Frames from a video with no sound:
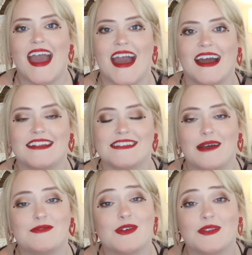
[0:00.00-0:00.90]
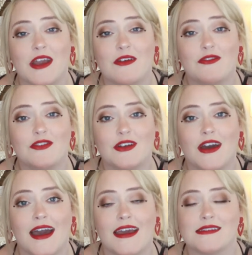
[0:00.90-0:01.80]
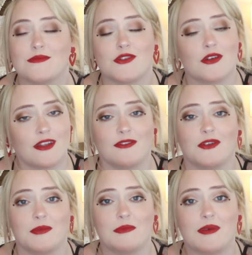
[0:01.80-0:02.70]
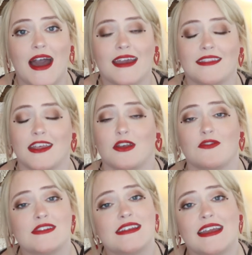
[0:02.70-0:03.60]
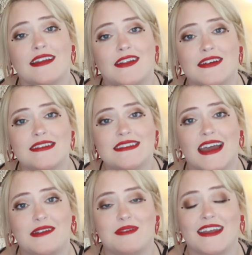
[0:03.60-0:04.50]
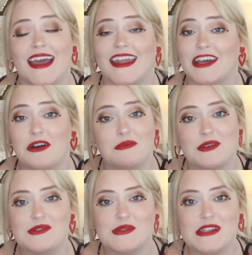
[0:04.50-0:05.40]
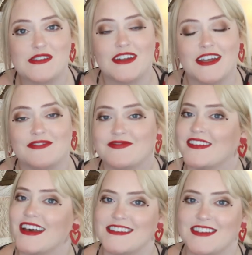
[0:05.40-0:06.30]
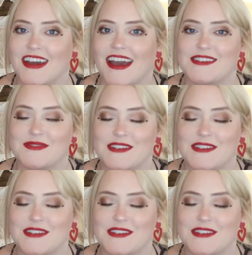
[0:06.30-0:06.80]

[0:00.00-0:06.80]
And I'm so thankful for you guys. I'm so thankful to be back. Thank you for sticking alongside me, and I hope you enjoyed this video. I'll see you guys